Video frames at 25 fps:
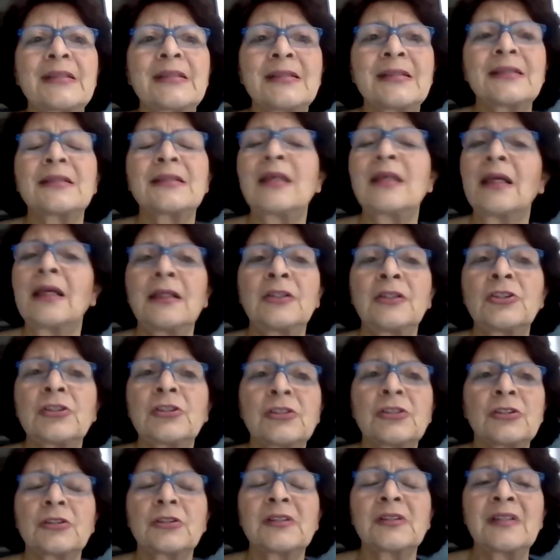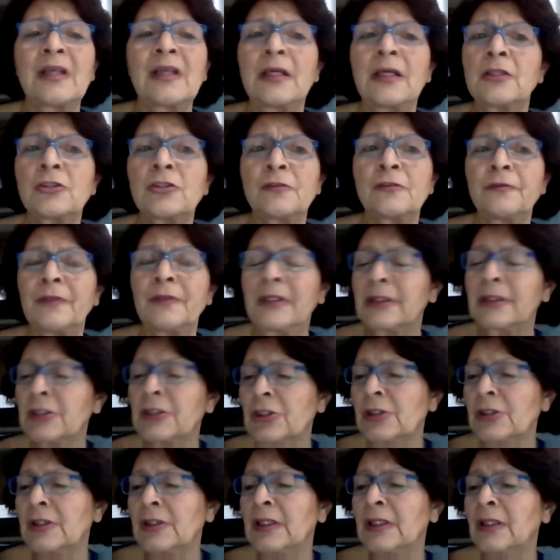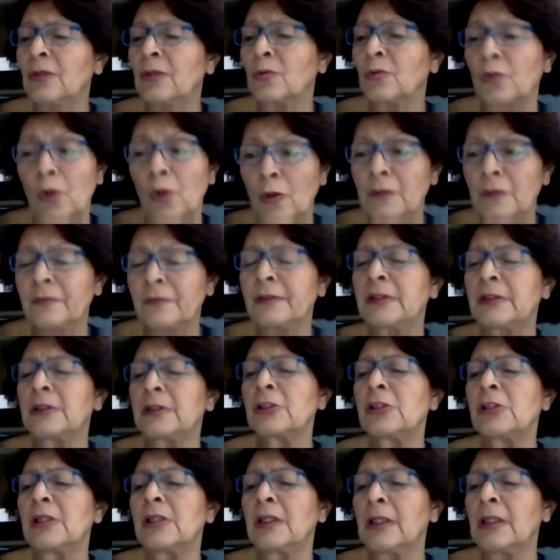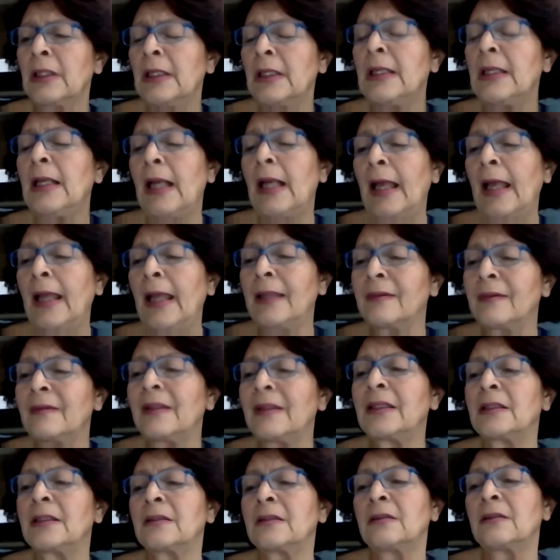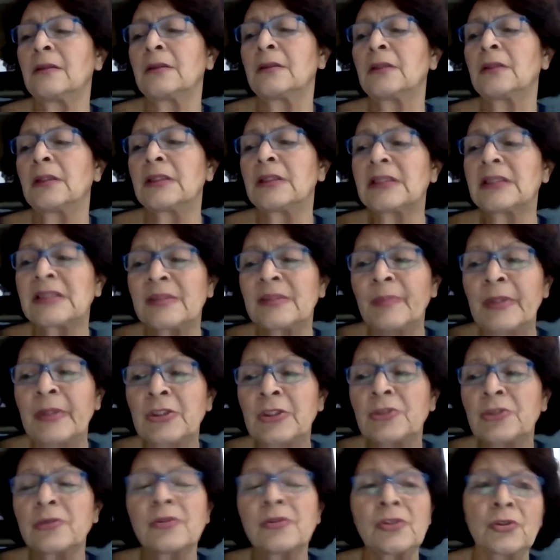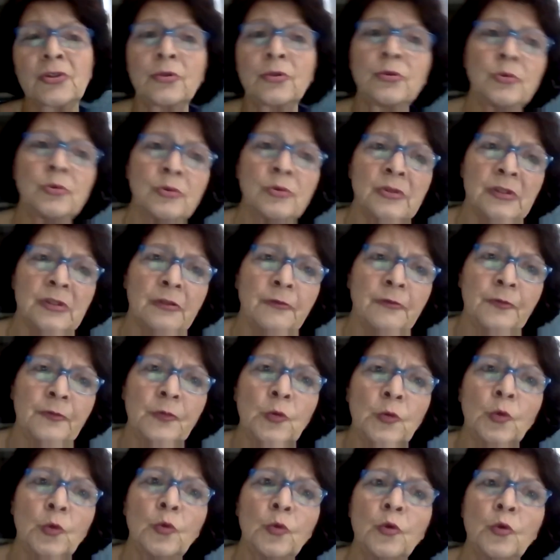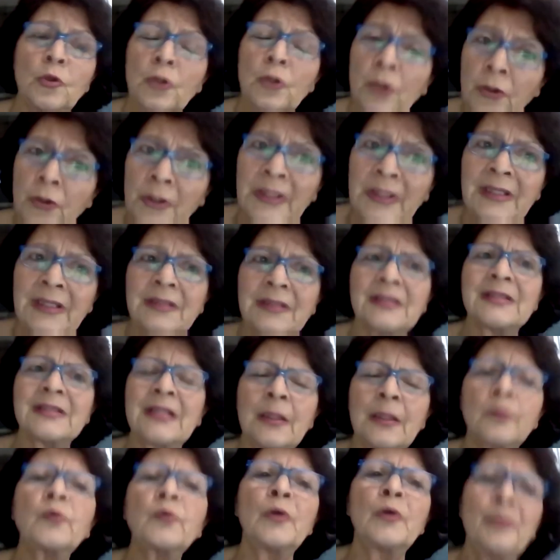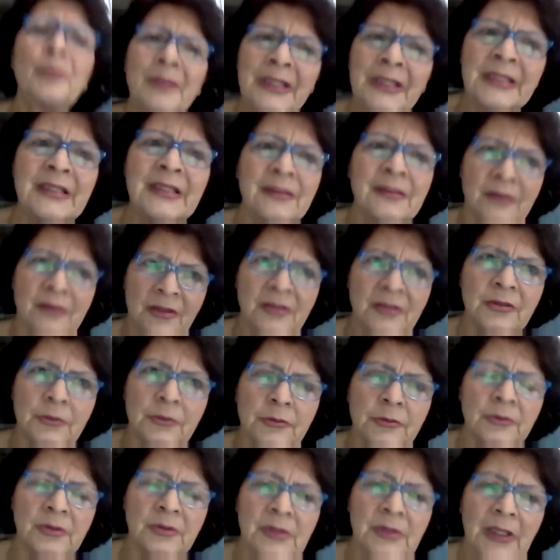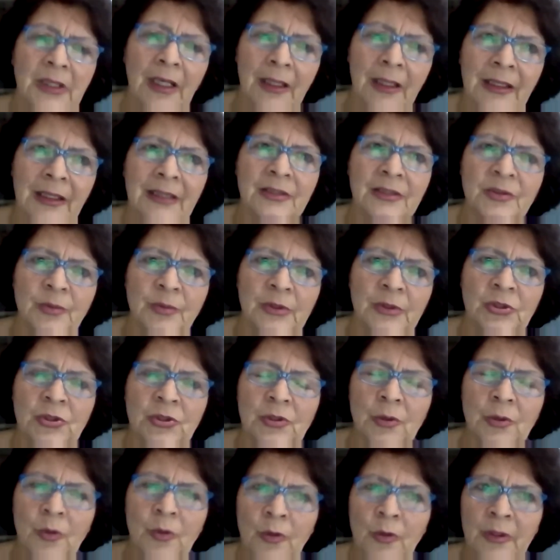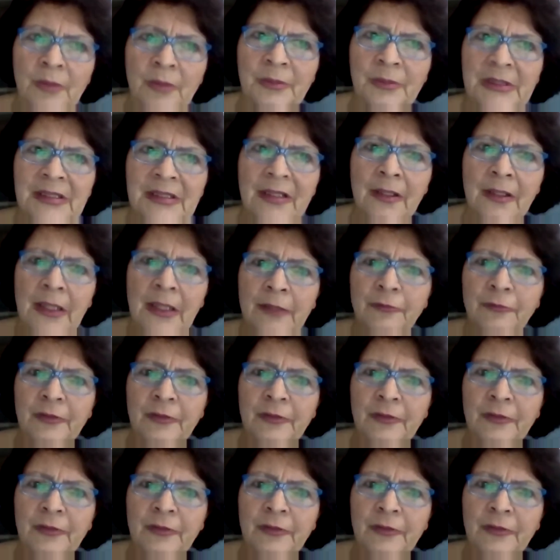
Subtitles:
stage of functioning or not functioning. And then special schools for learning disabled, remedial schools, I guess we used to call them in South